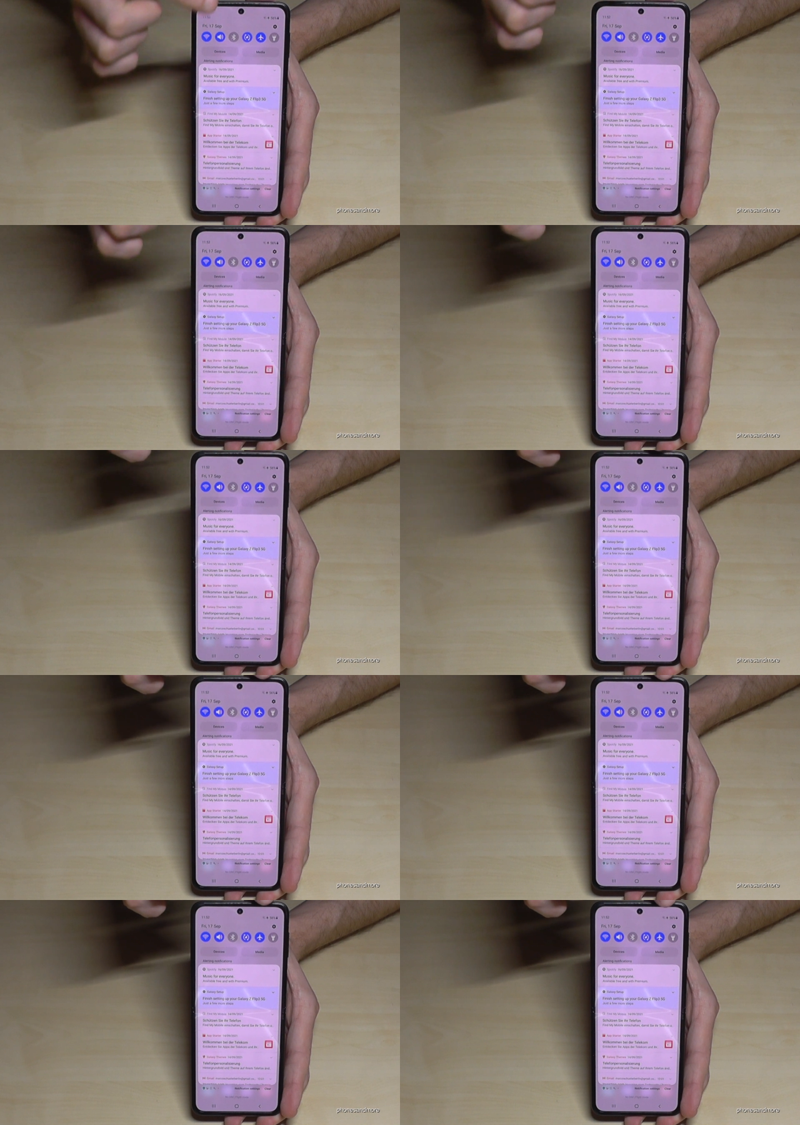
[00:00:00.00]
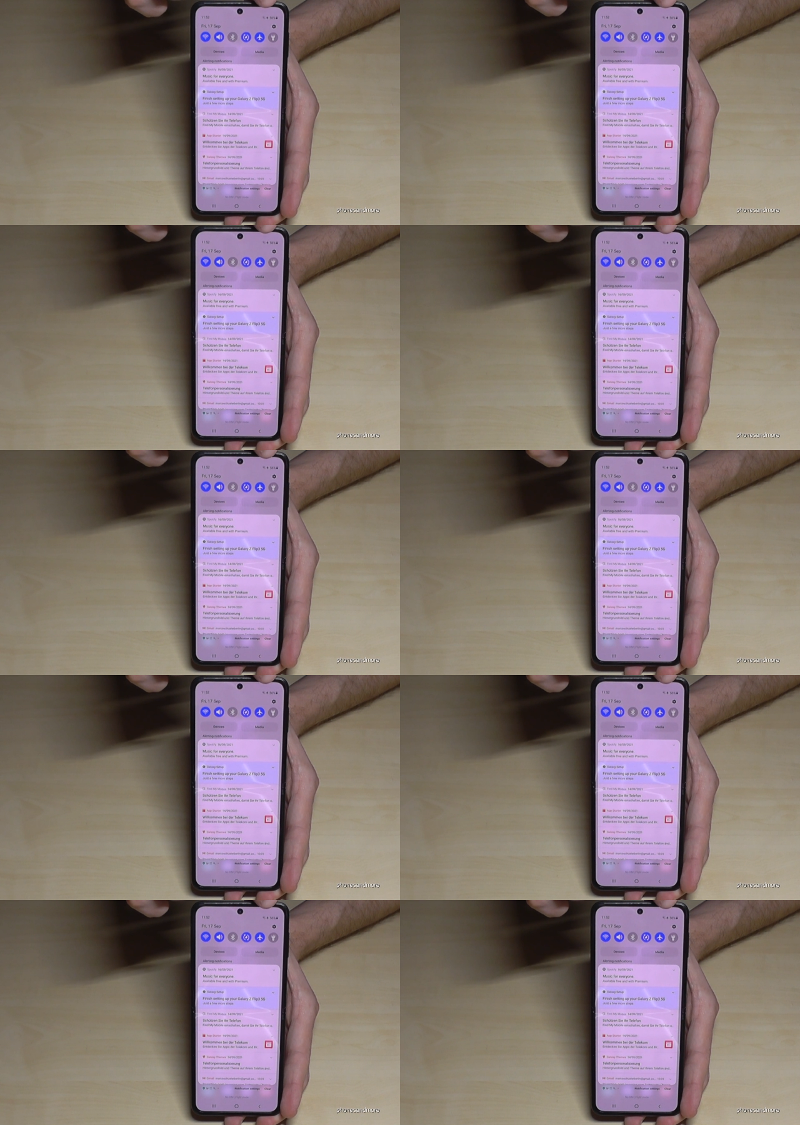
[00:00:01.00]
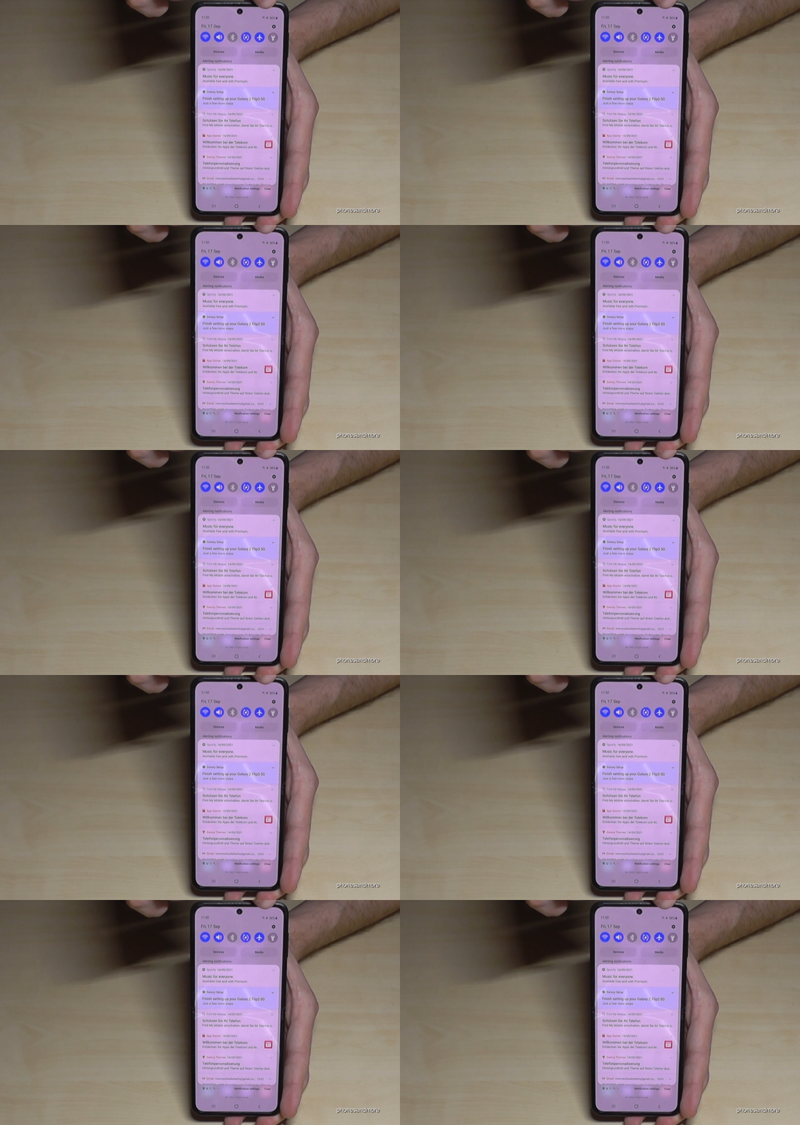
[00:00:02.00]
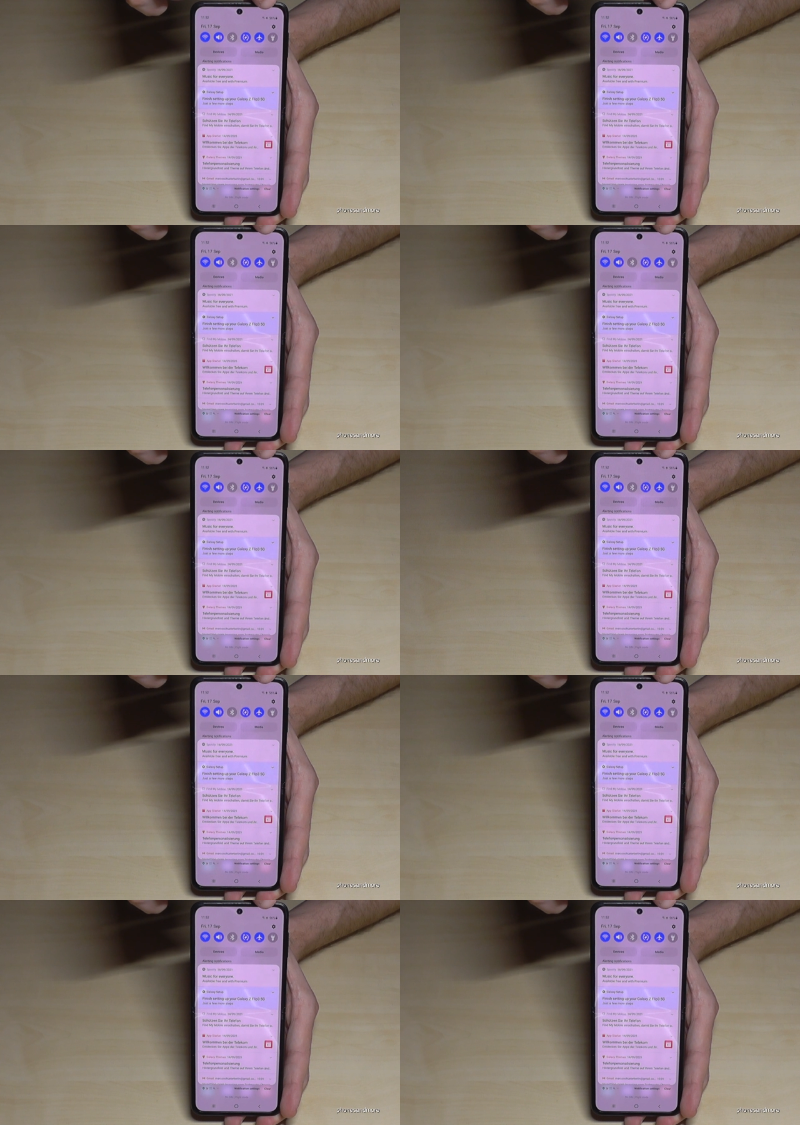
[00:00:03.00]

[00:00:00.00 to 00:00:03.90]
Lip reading: No face is visible, so there are no lips to read.